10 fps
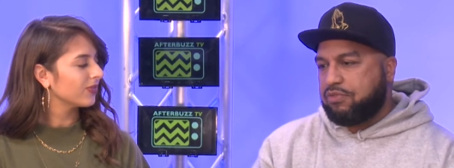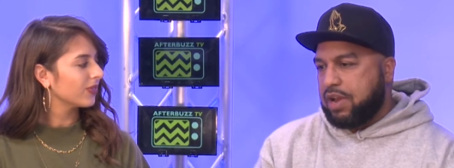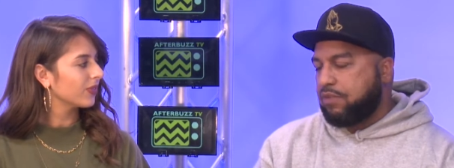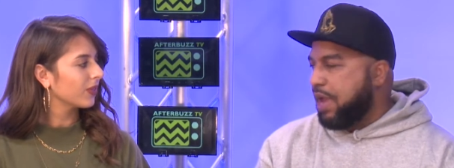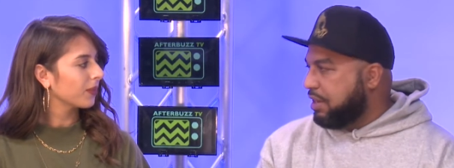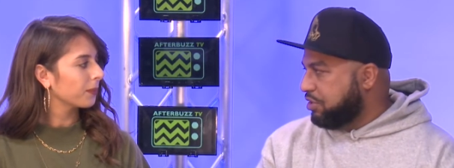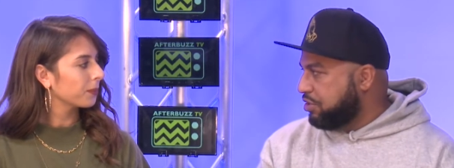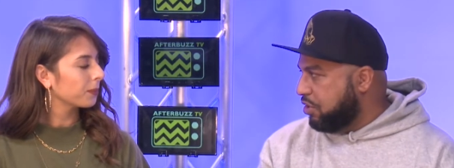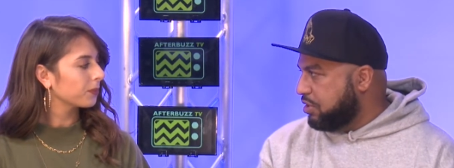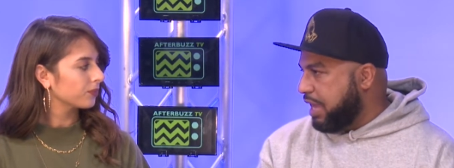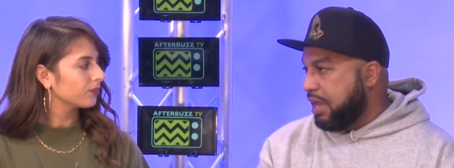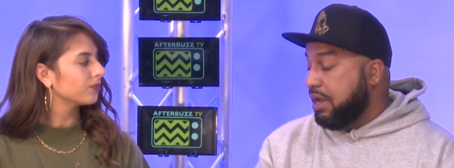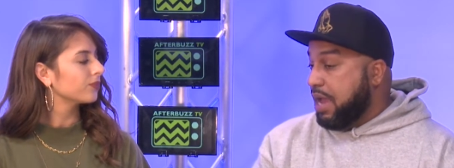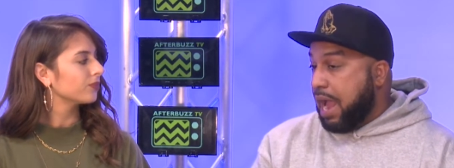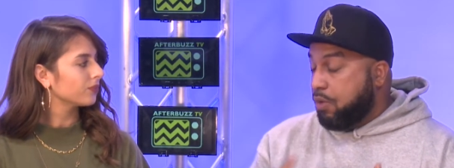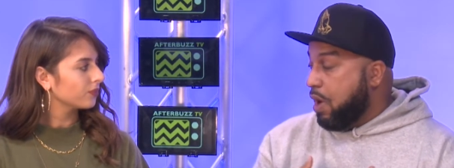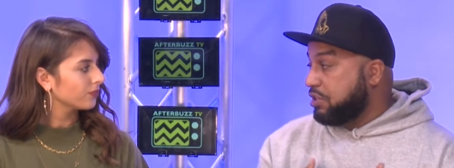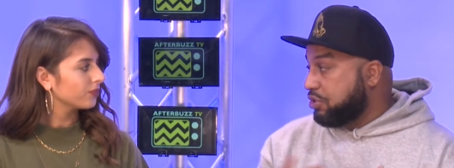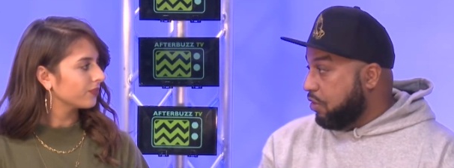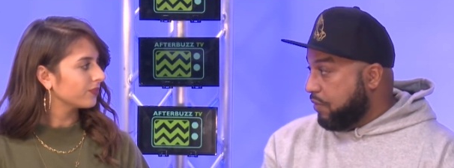Speaker 1: finding reality shows that I
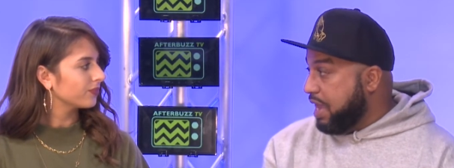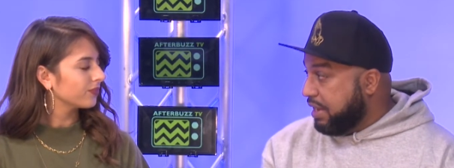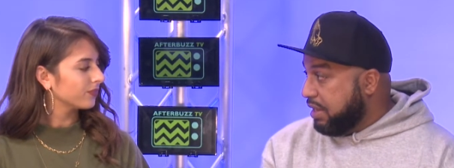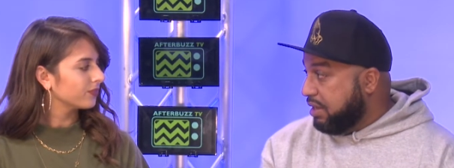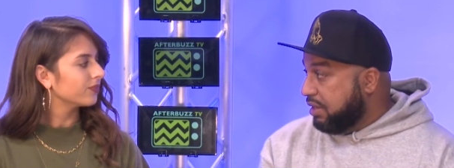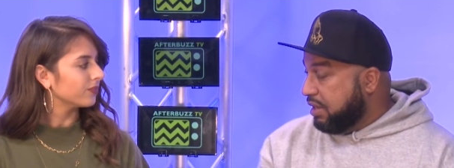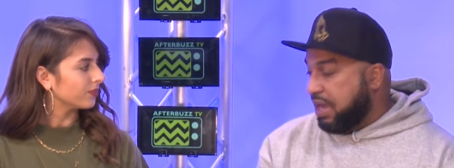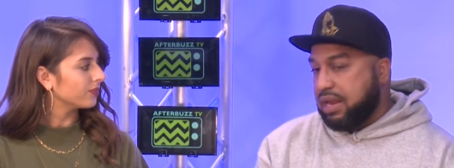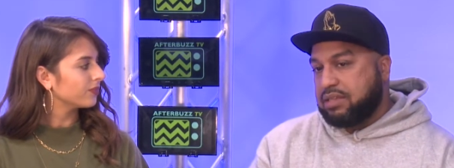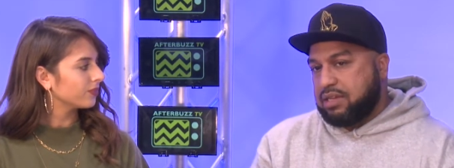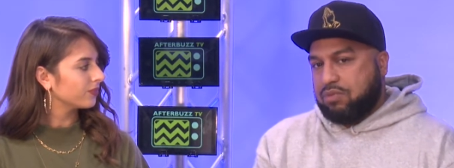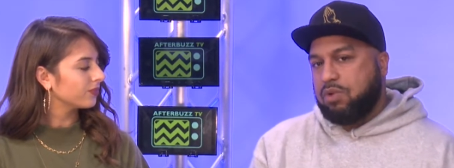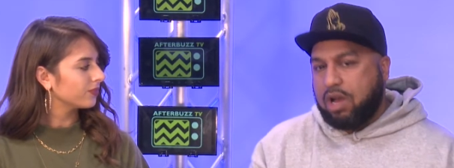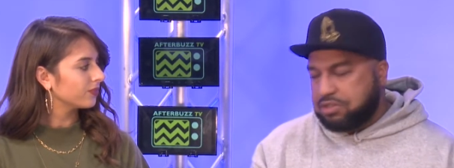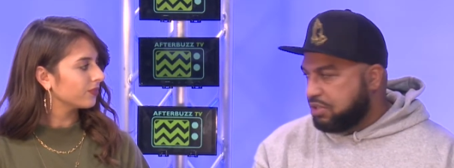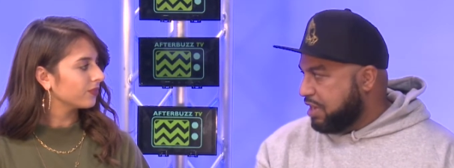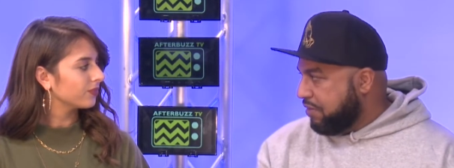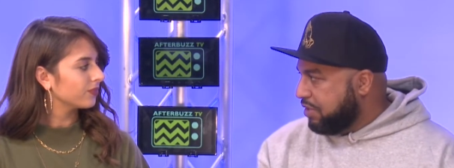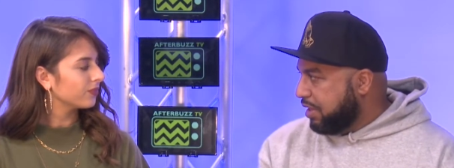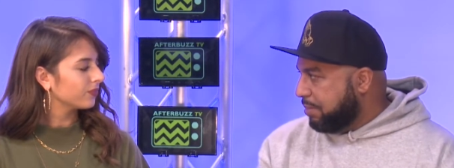watched already, mm-hmm. and I said, well, I'll just
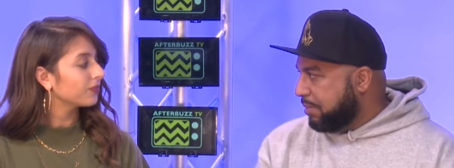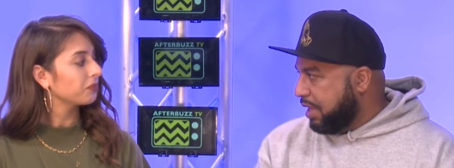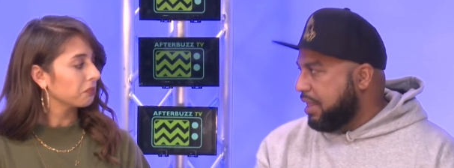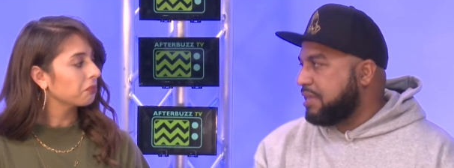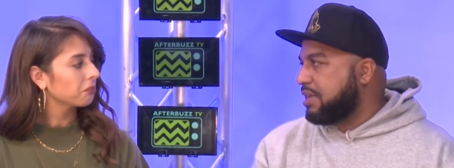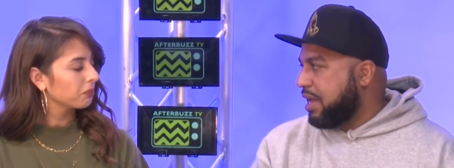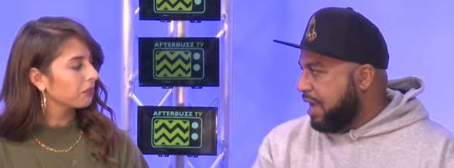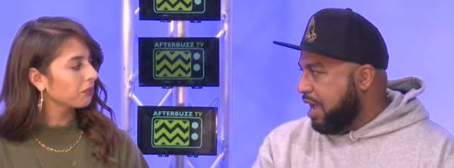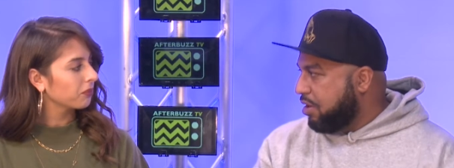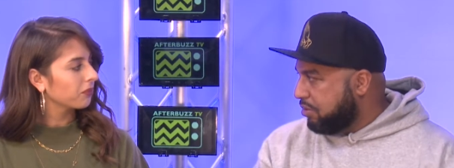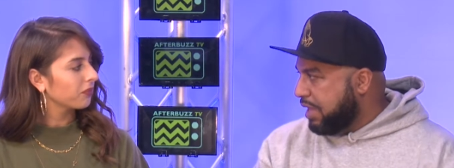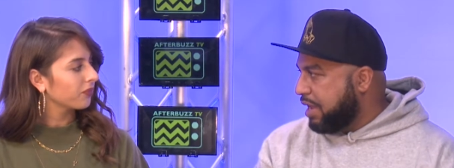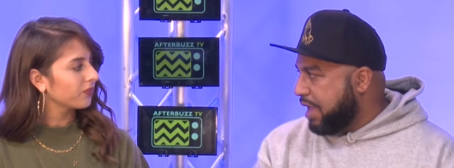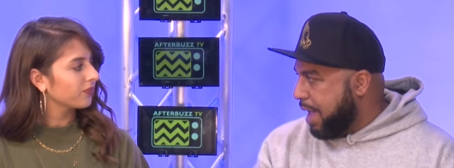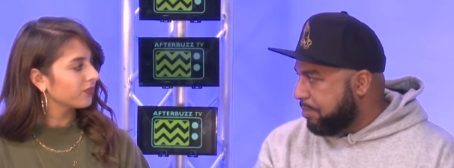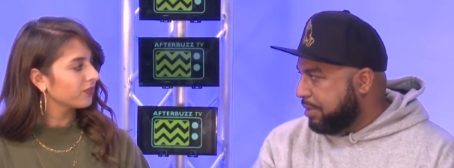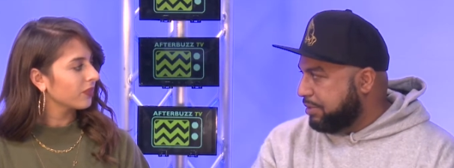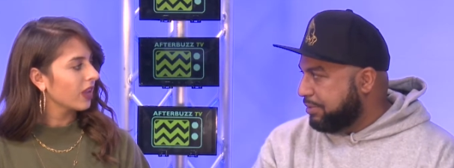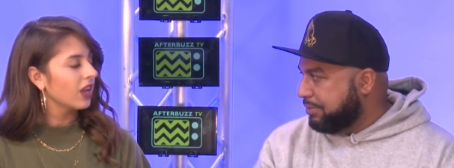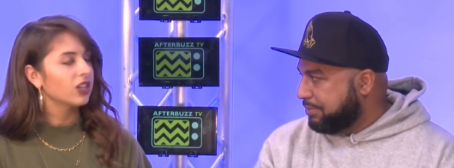cover them, and that's kind of how that
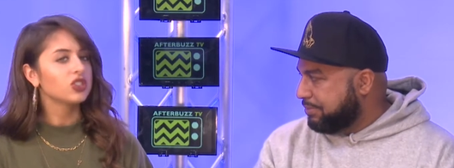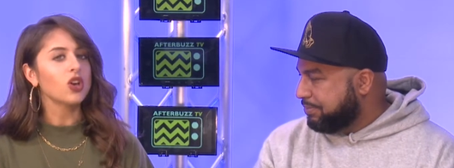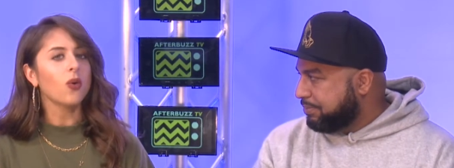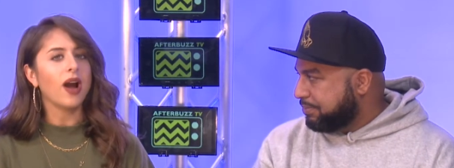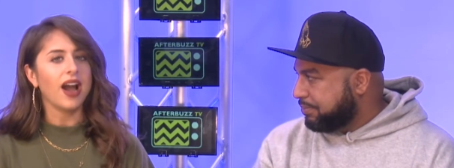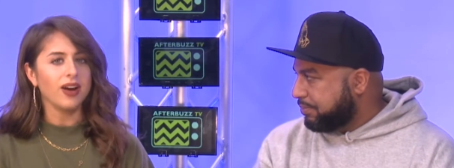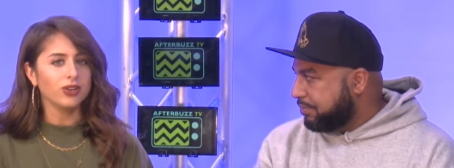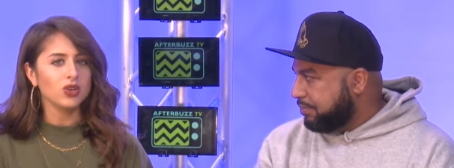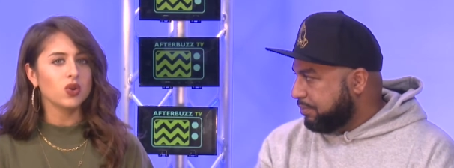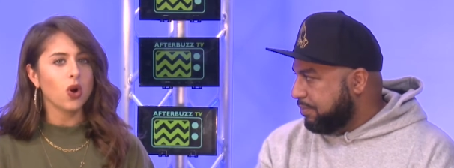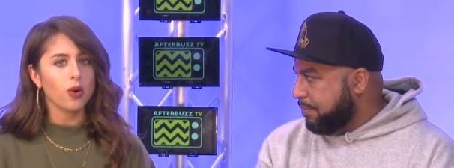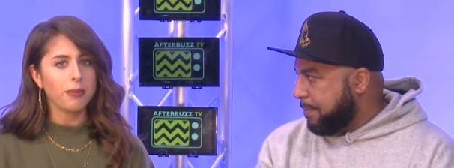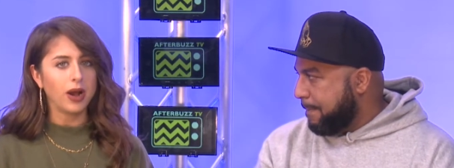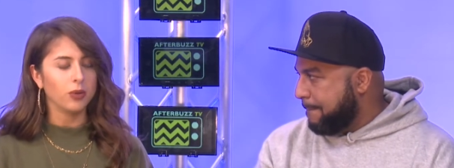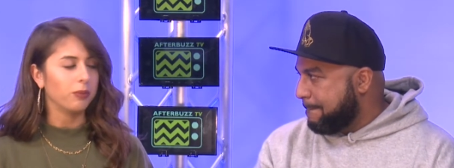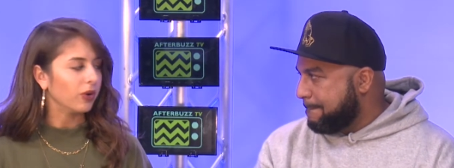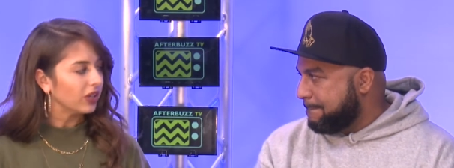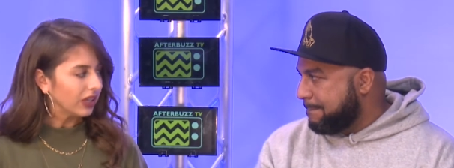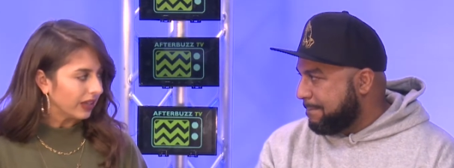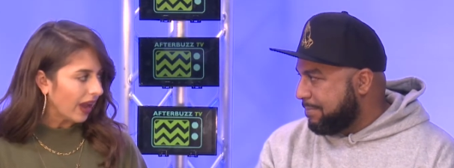happened.
Speaker 2: So how do you go about
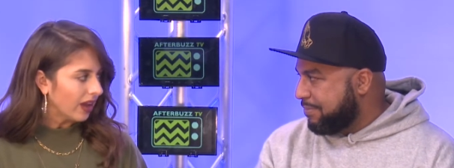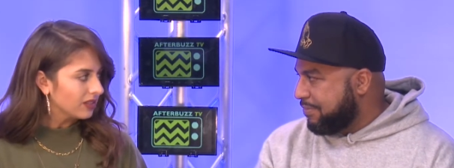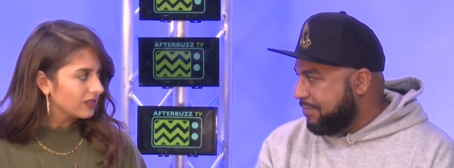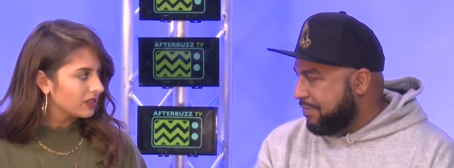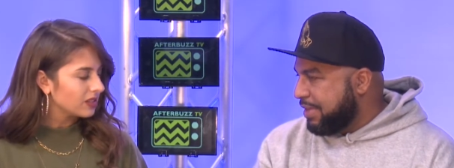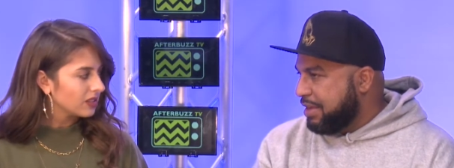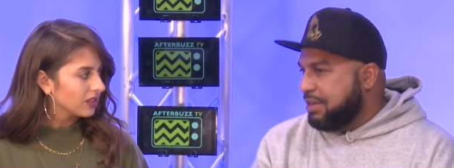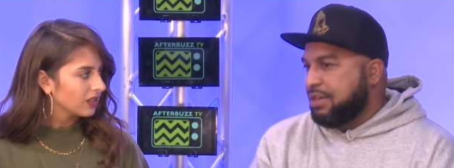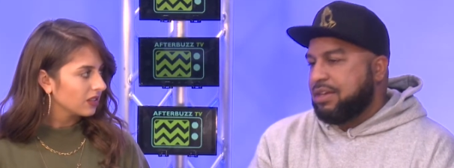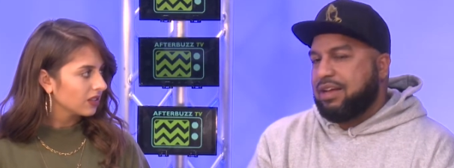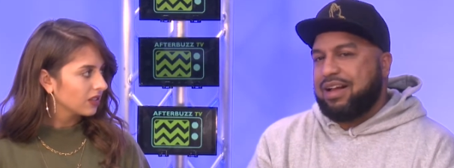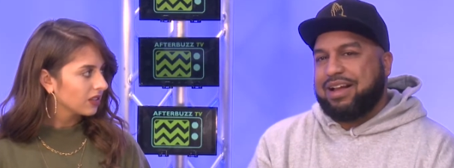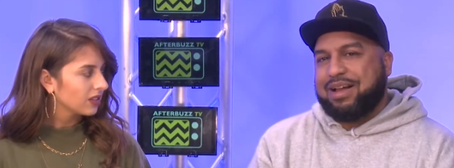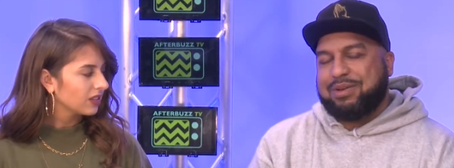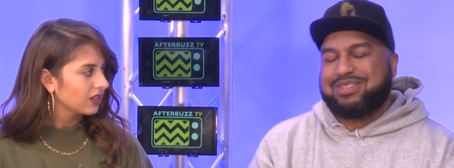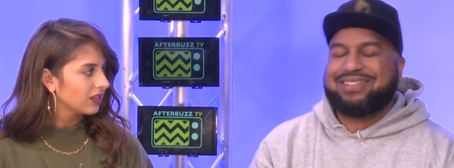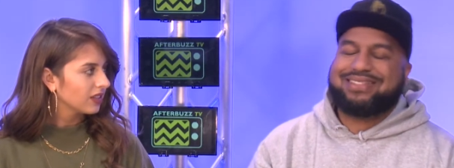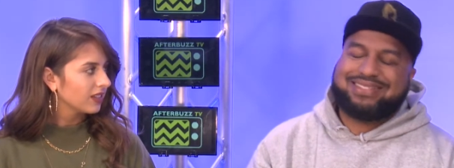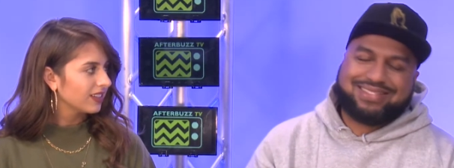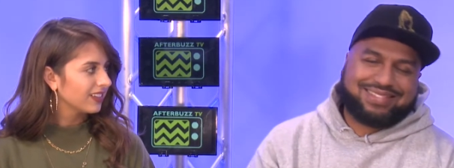booking guests?
Speaker 1: Uh,
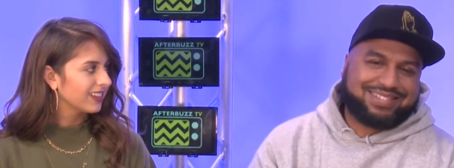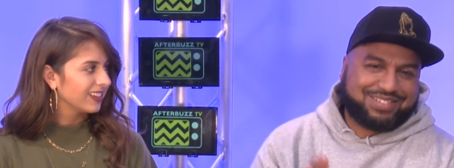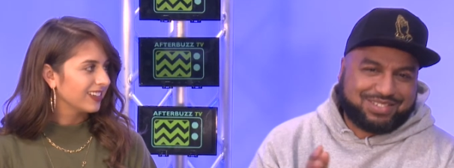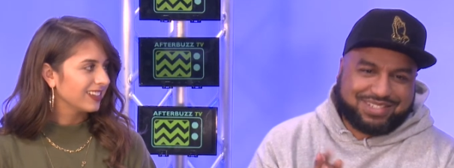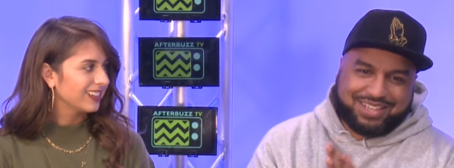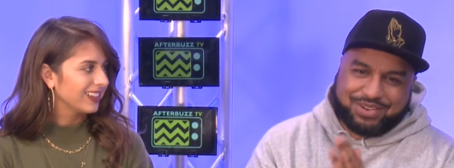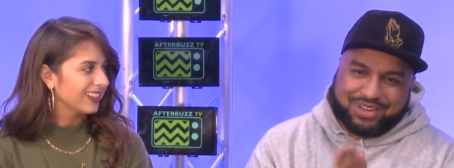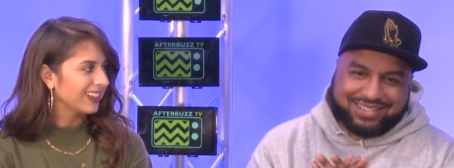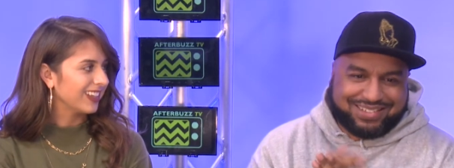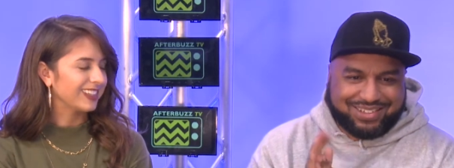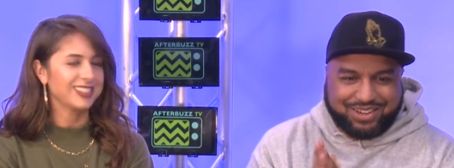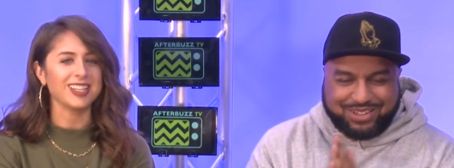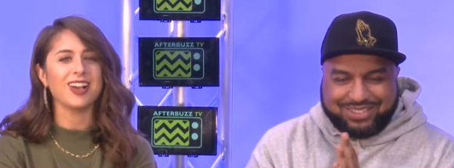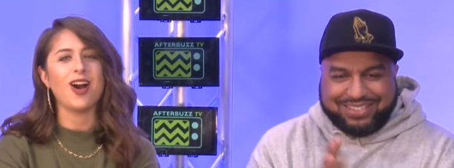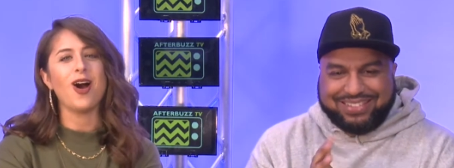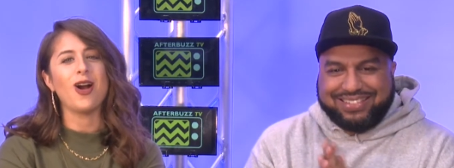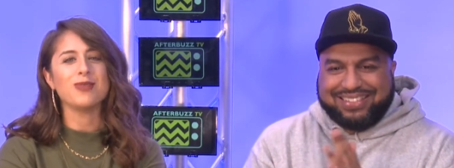secret, you know. It's like
Speaker 2: a hard